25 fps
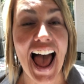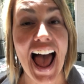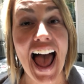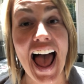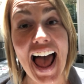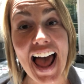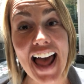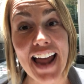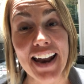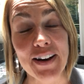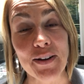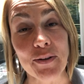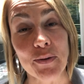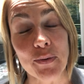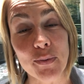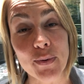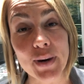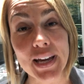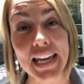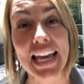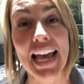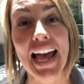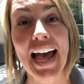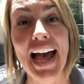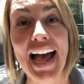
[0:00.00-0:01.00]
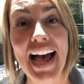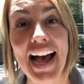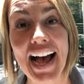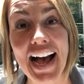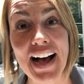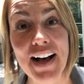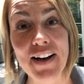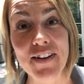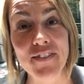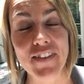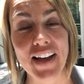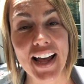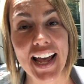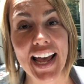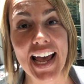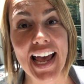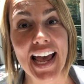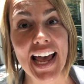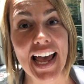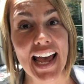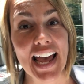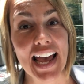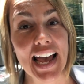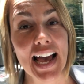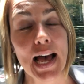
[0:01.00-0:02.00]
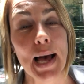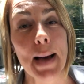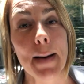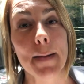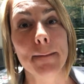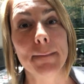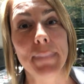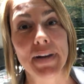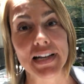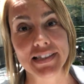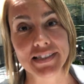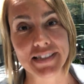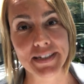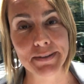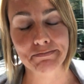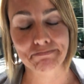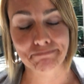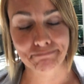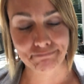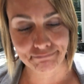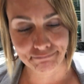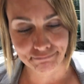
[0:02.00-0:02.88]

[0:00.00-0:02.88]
And we have a Bust 'Em.